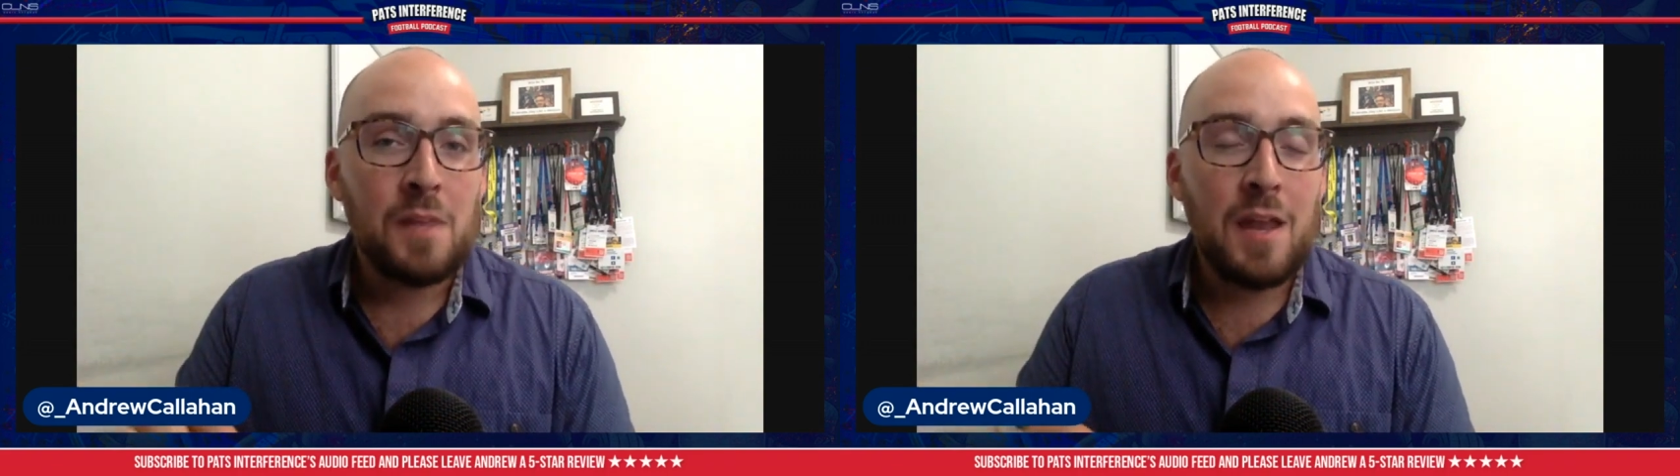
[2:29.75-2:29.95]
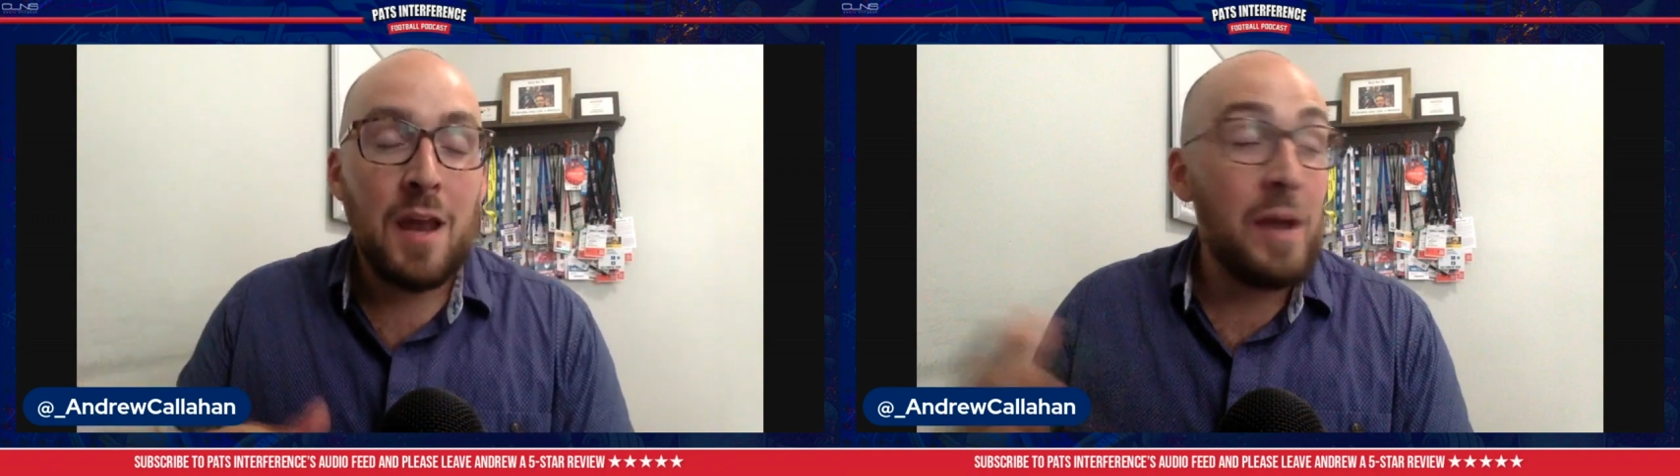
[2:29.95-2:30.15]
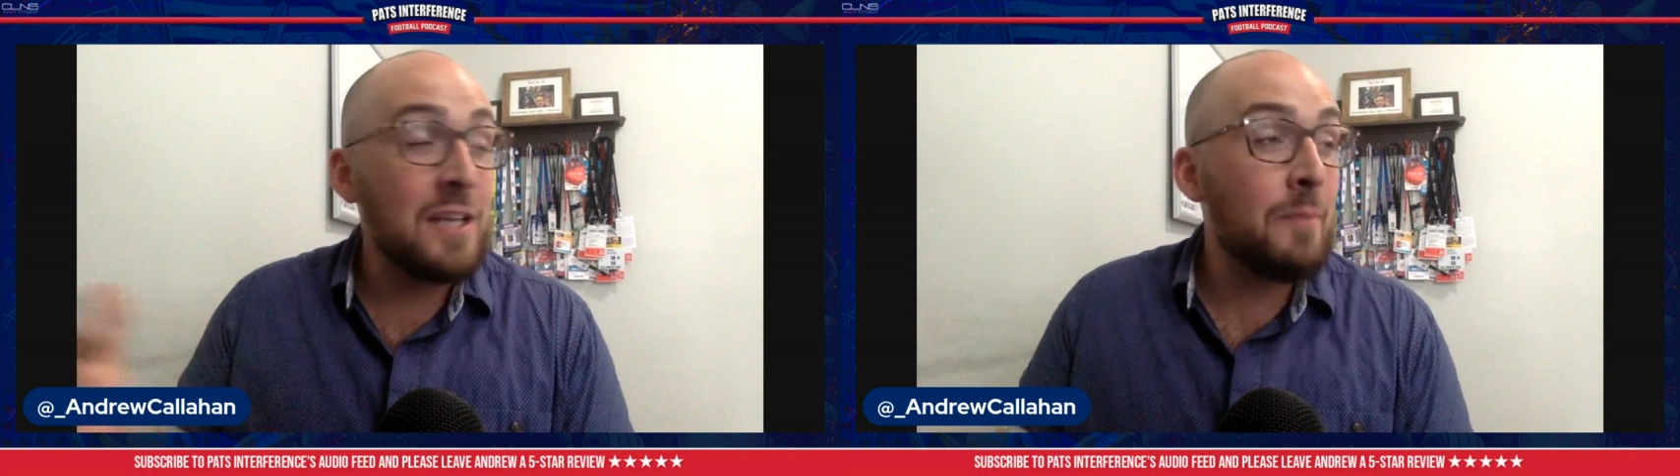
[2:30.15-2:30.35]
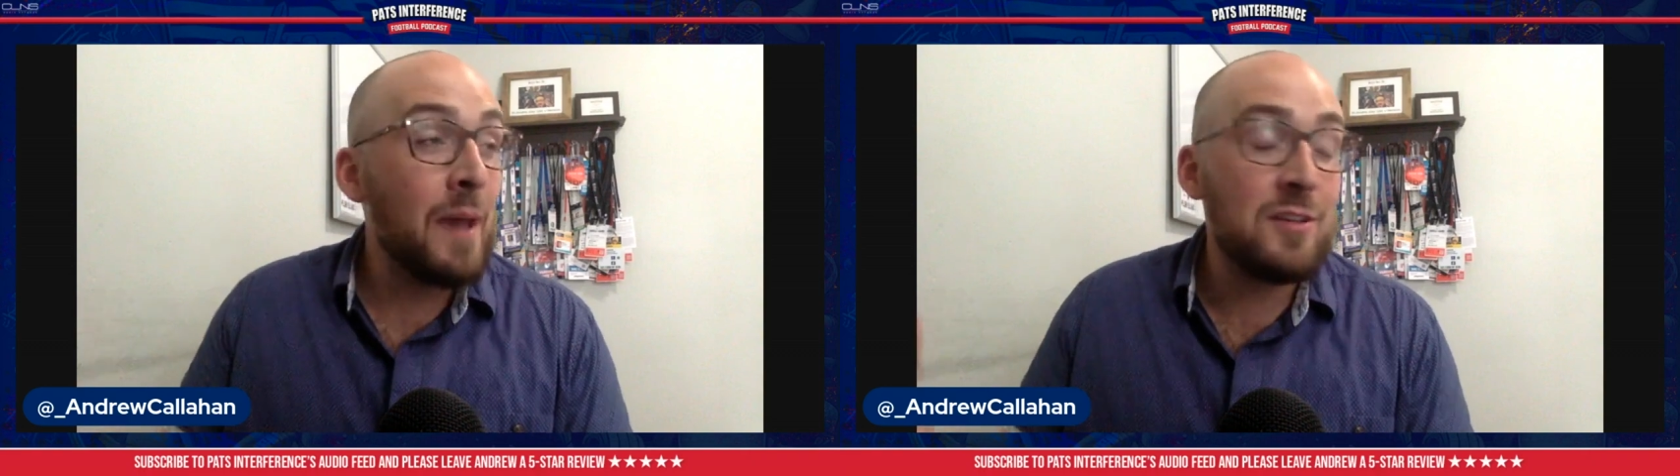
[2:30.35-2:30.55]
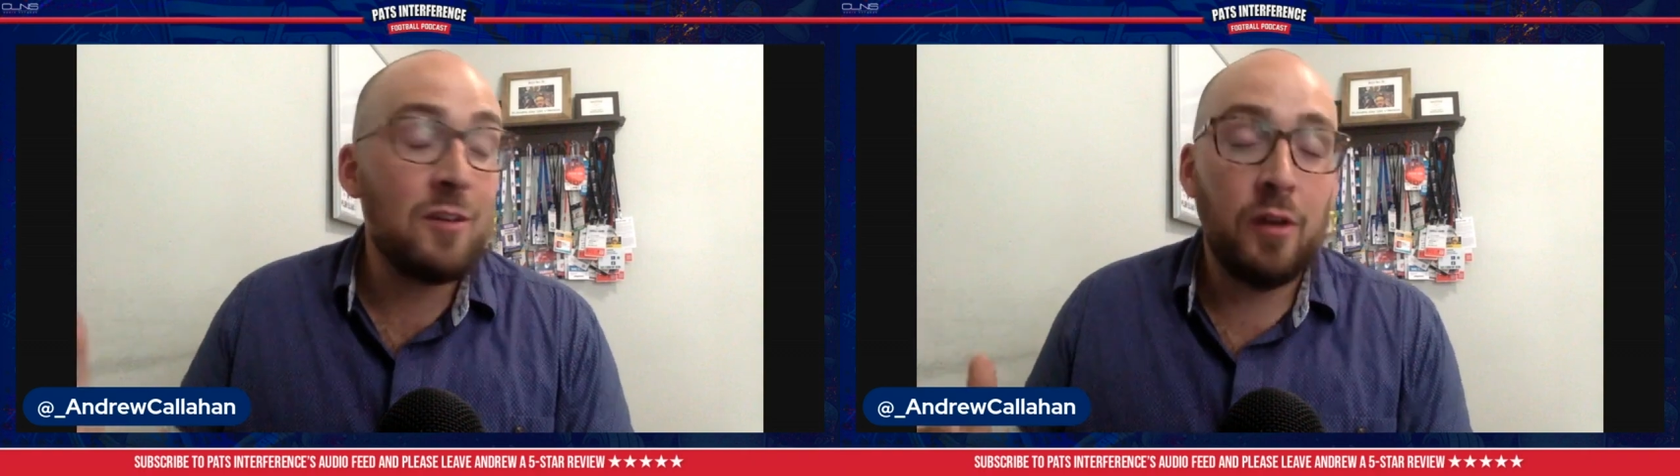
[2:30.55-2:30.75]
And by
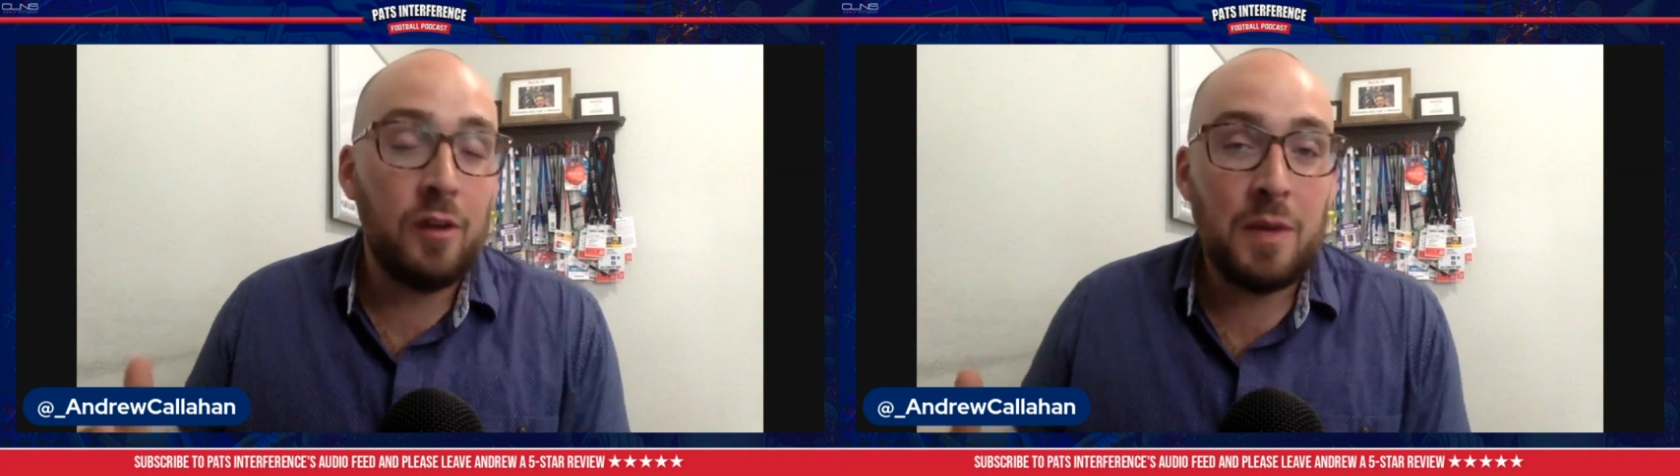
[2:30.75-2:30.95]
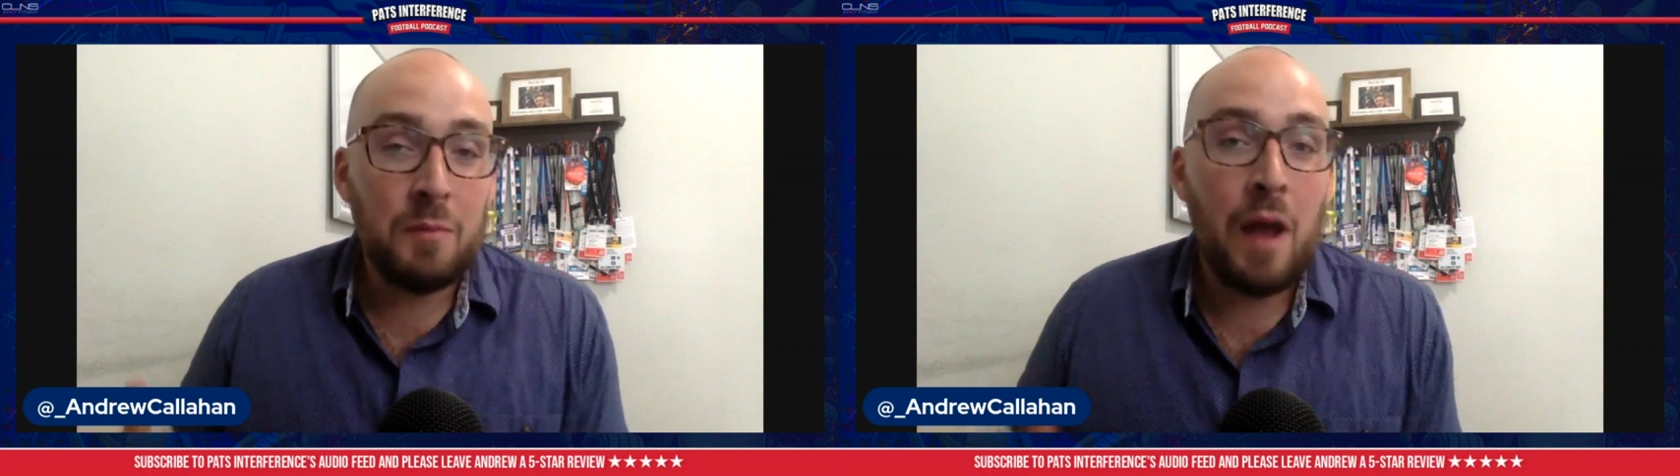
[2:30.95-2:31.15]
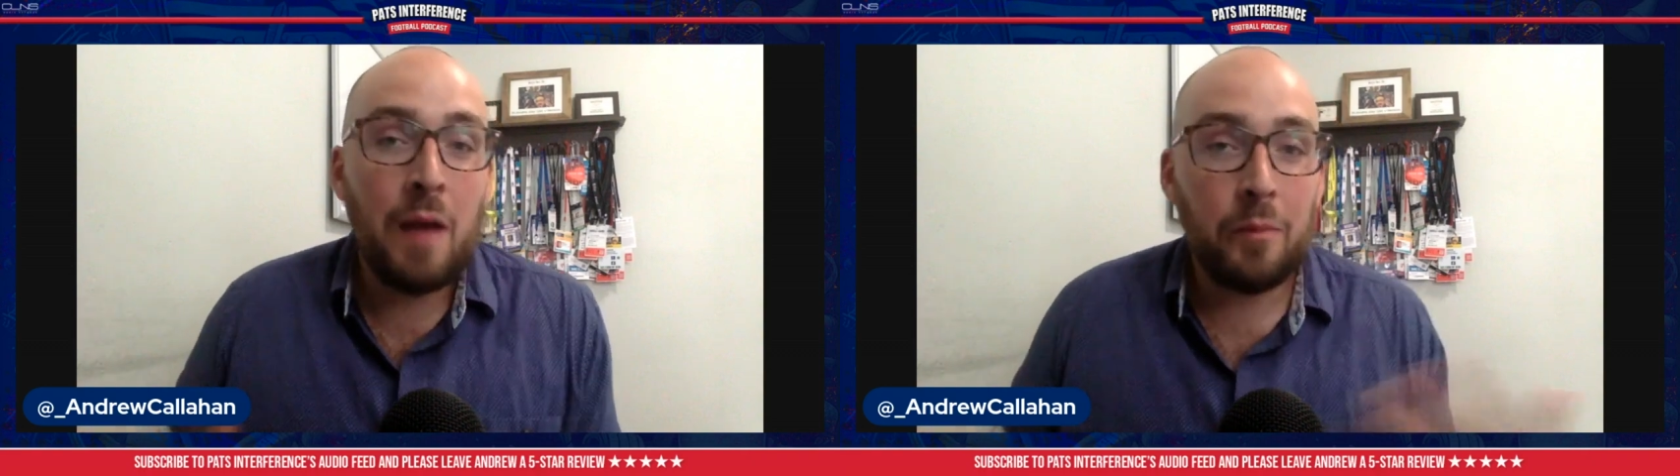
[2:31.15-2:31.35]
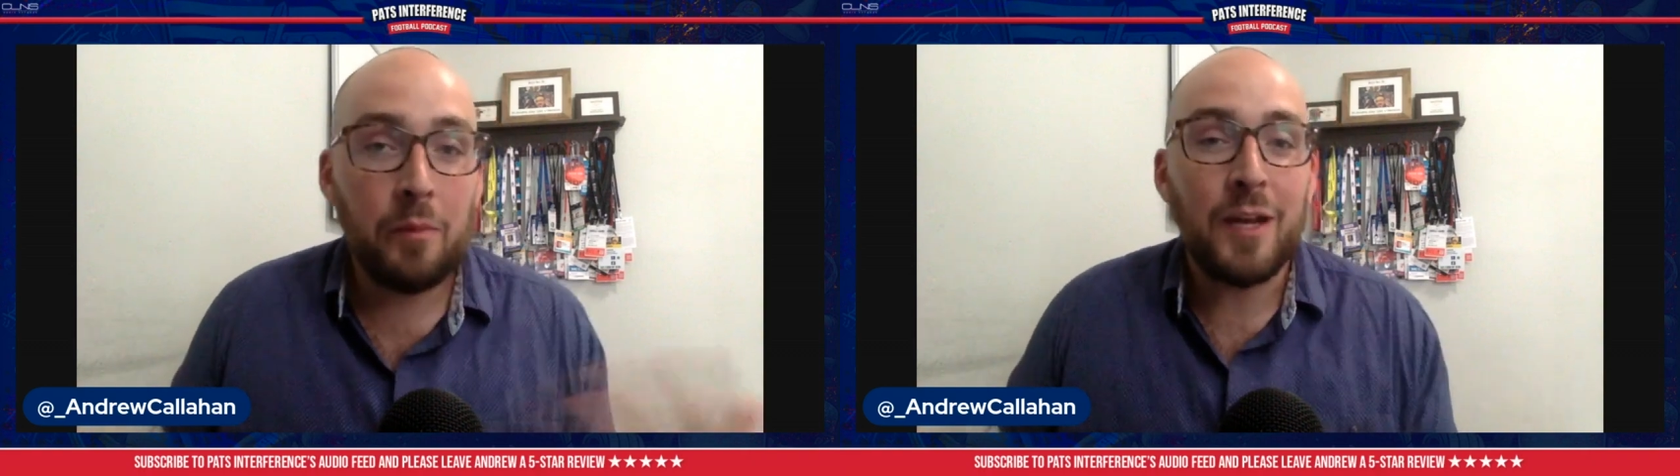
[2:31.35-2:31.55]
spice, I really mean probably